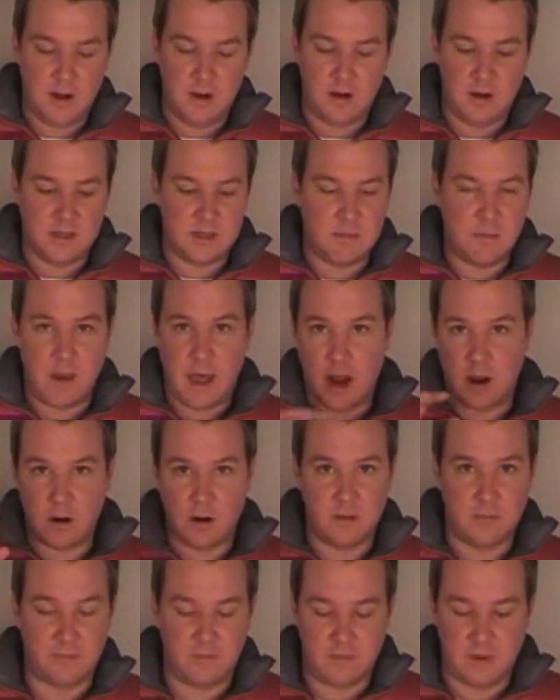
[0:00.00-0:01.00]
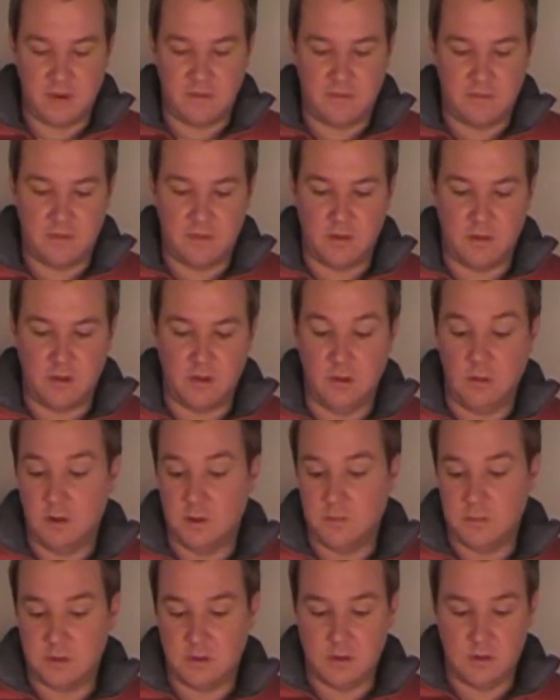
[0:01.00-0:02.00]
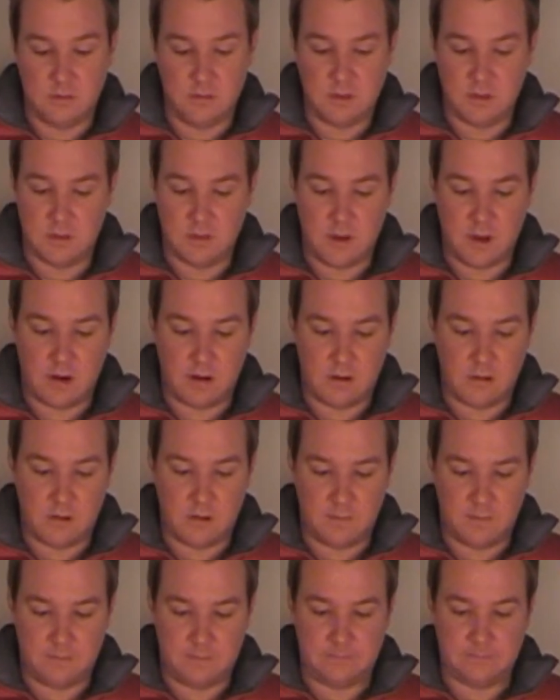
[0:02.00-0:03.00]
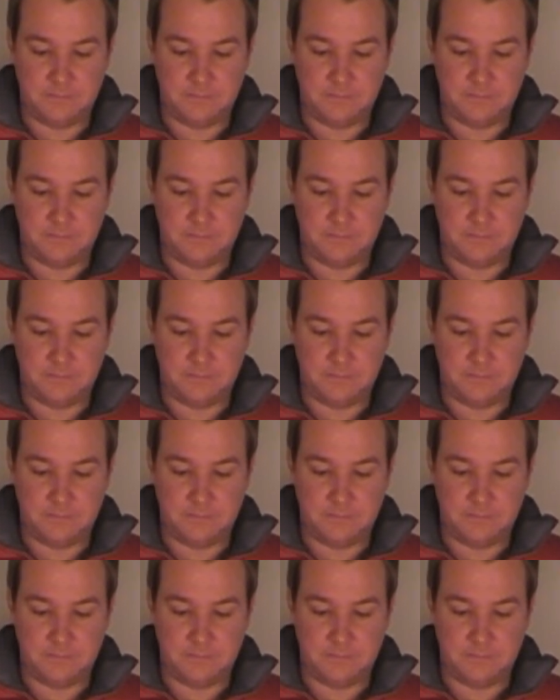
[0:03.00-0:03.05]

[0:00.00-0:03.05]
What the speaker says: and it doesn't matter if the glue comes through. It doesn't matter at all.